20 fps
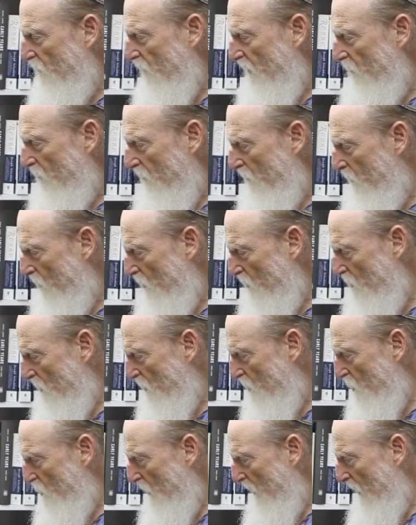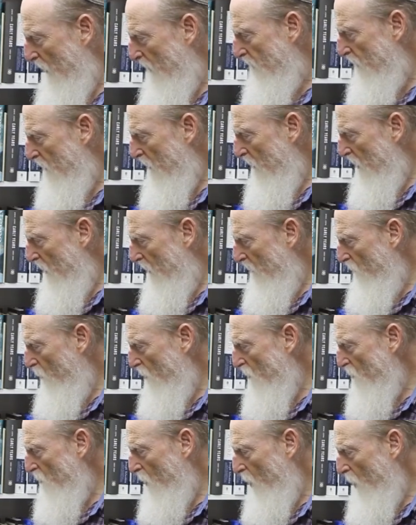favorite books in the shop. A
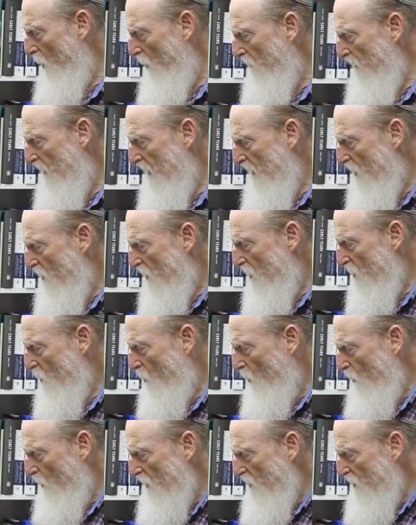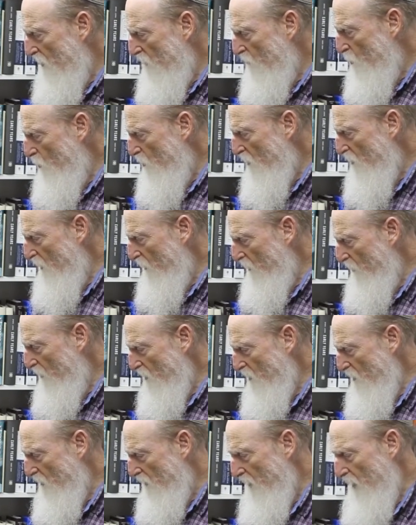voice called Stories of Jewish
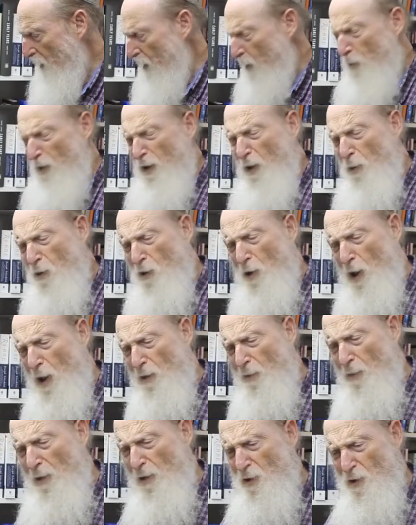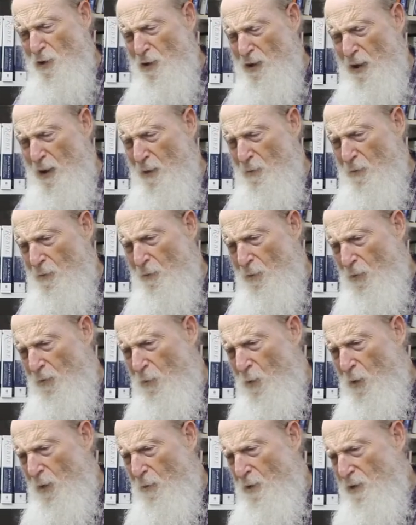Heroism. I think we talked about this again
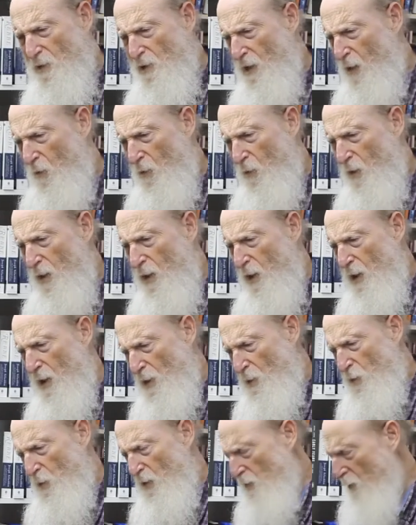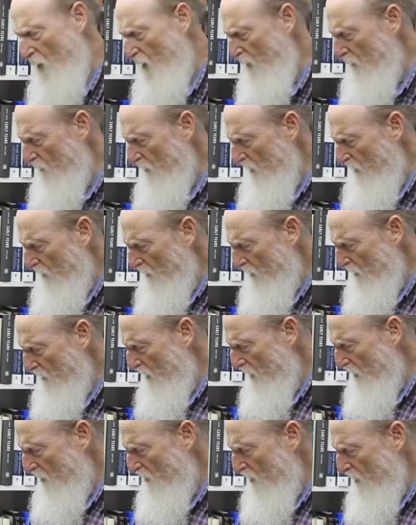before, but it's worth talking about it
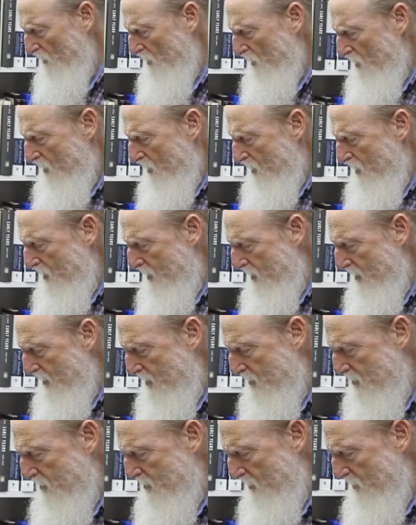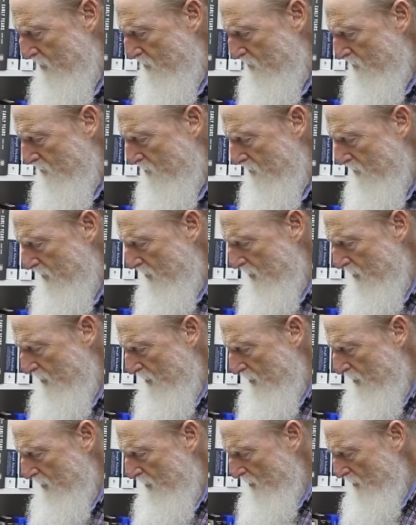again. And
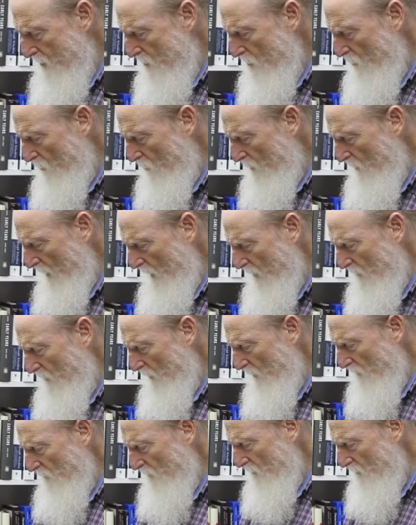you learn a lot about